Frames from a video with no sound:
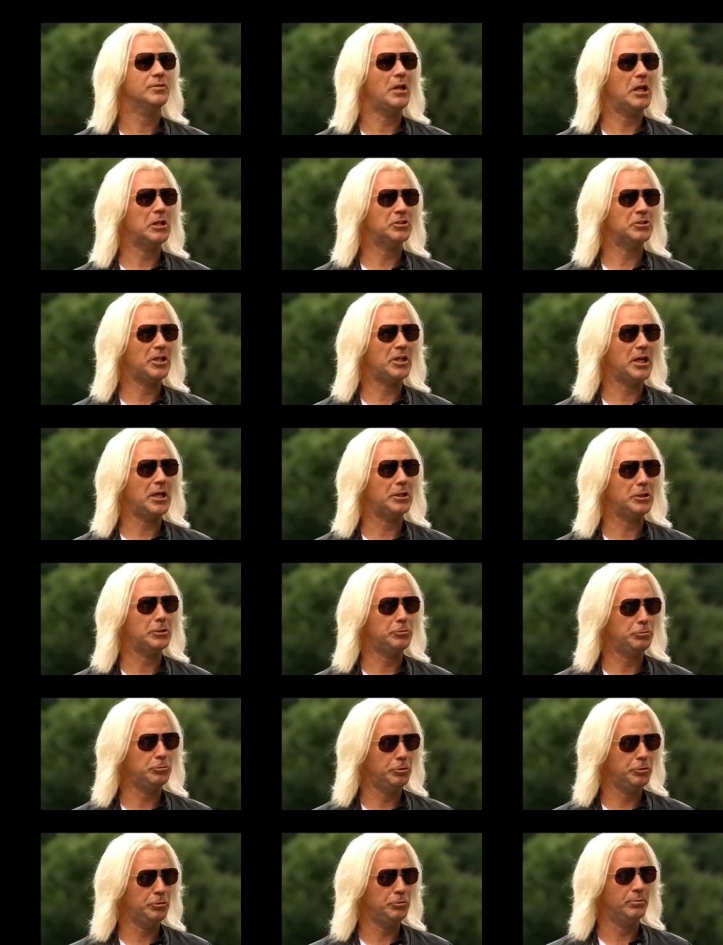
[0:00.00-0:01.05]
It's not exactly
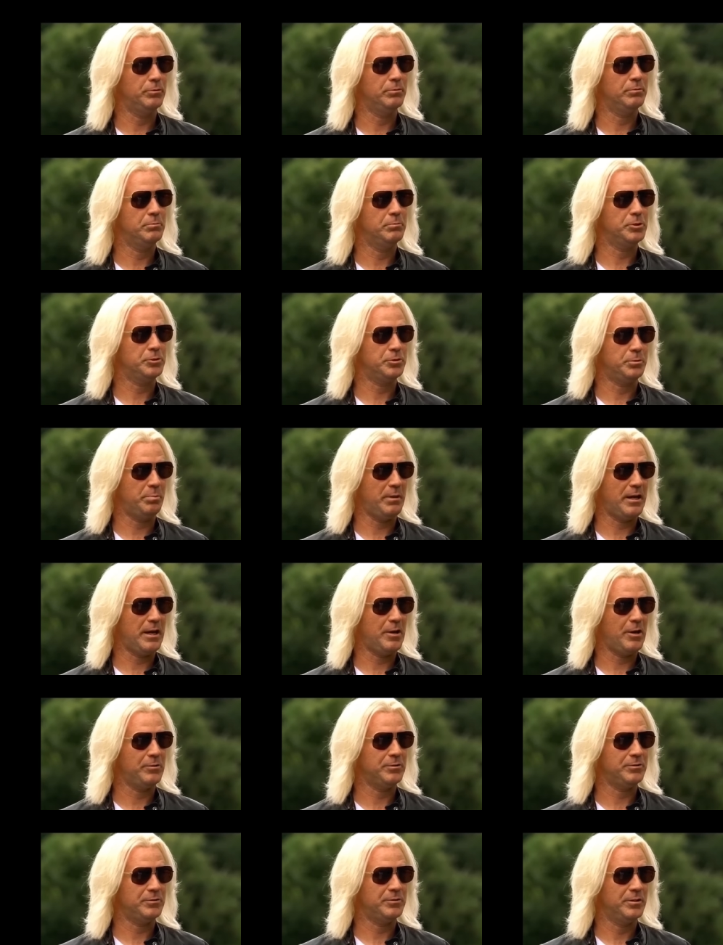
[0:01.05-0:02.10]
true, Mr.
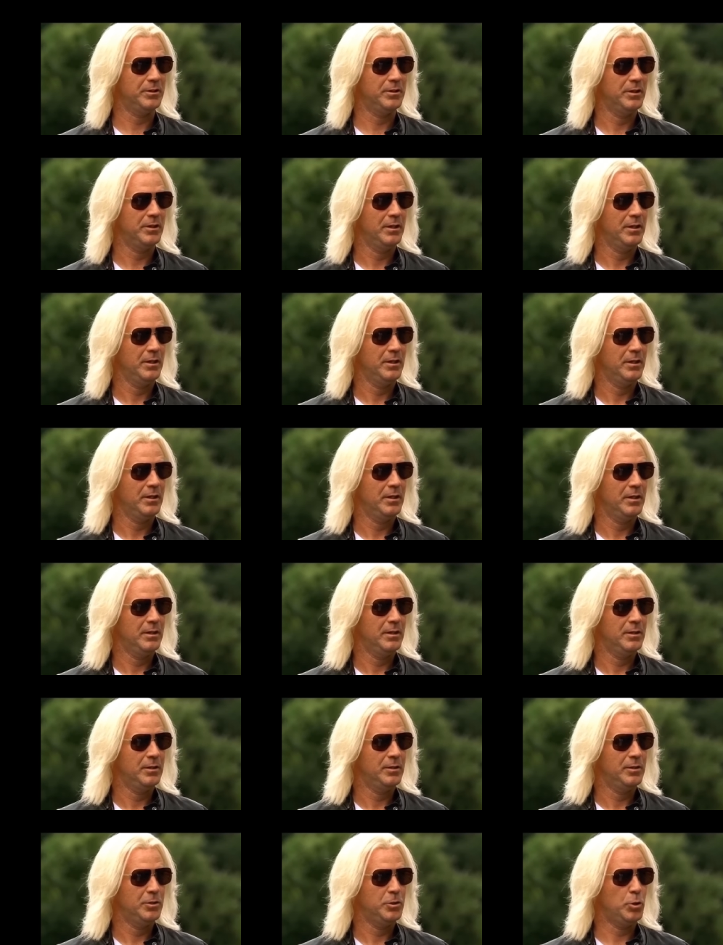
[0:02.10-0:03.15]
Powers.
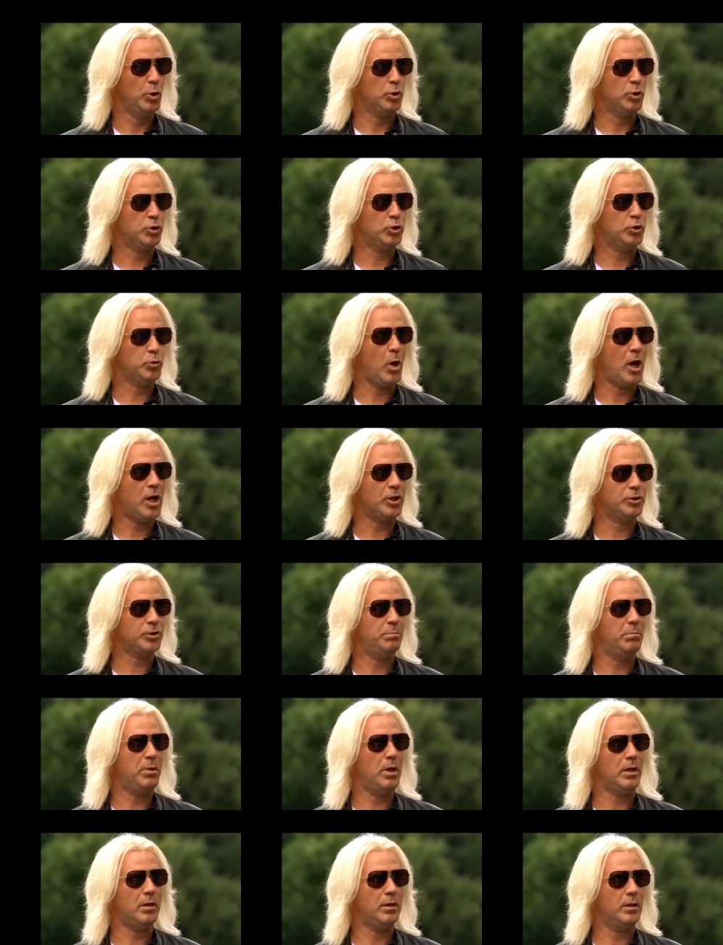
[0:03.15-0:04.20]
Your
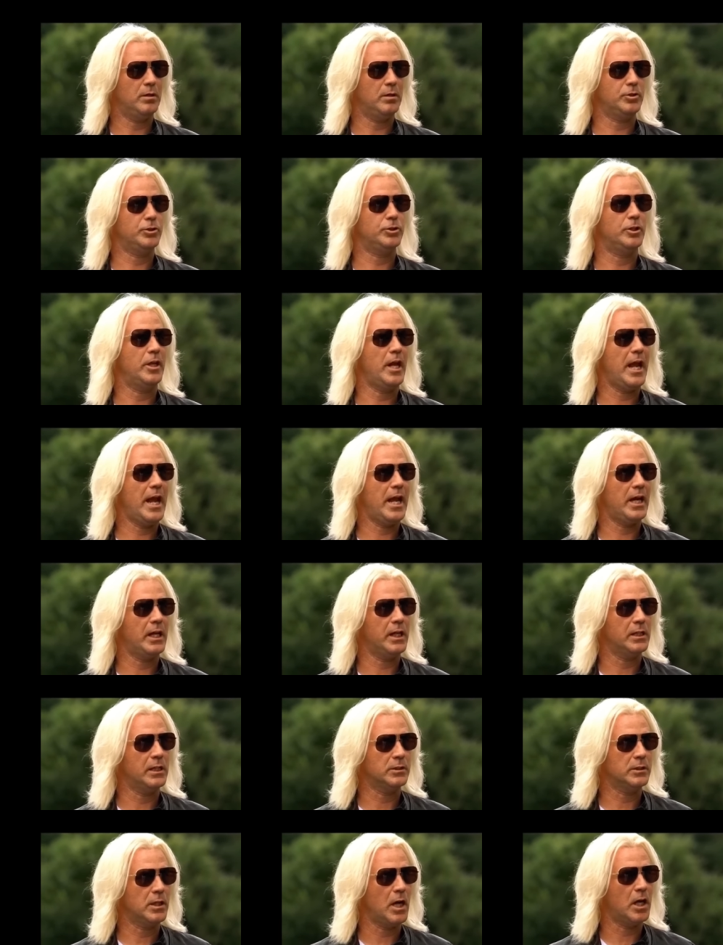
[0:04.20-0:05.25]
swashbuckling
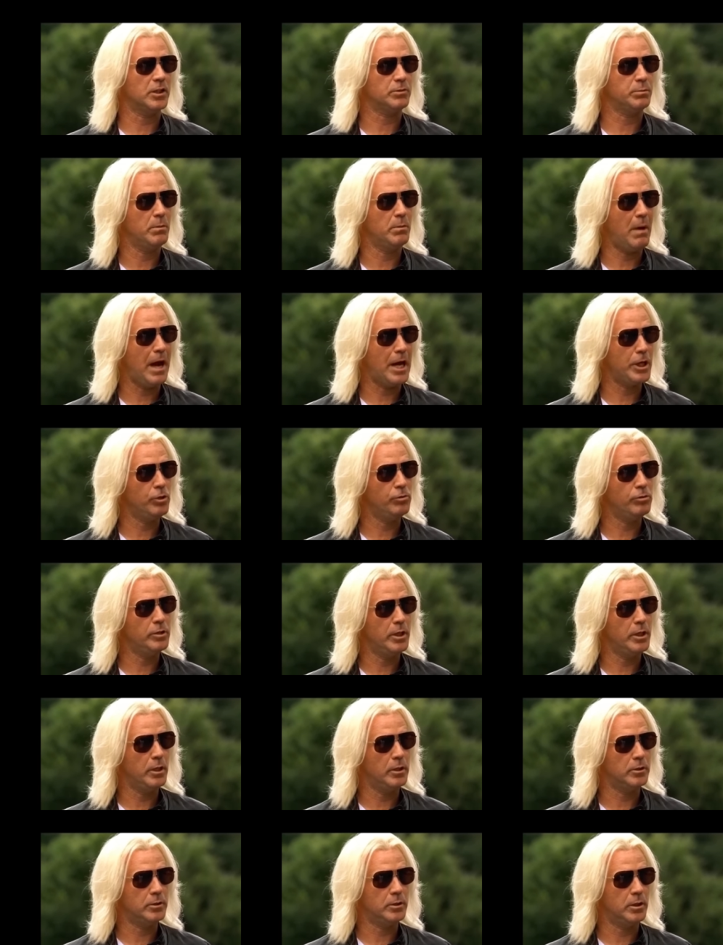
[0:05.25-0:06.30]
shenanigans cost me my new
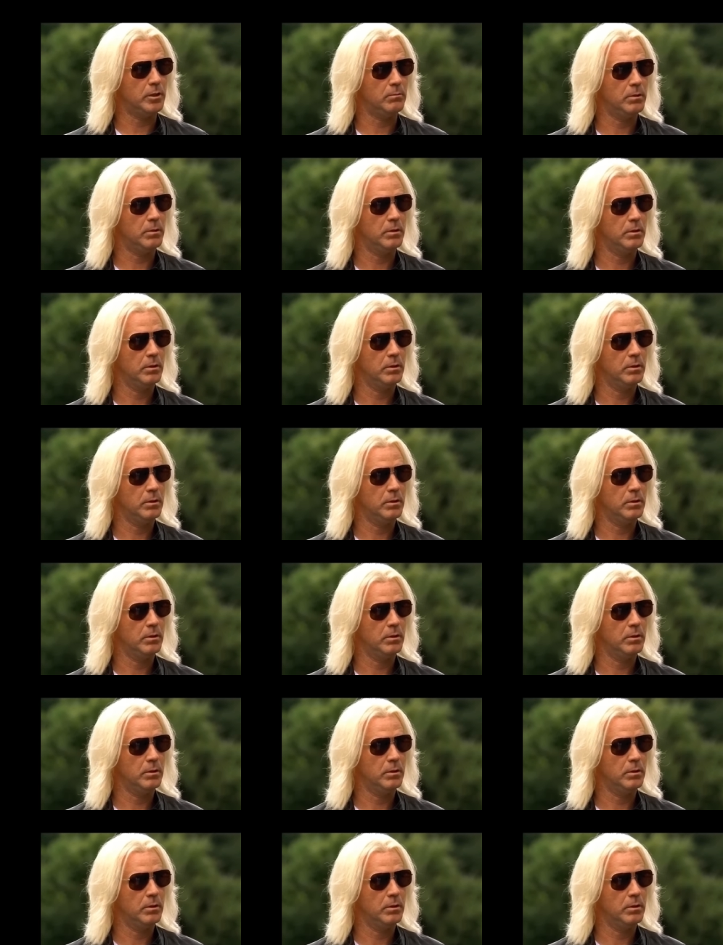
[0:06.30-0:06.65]
dealership.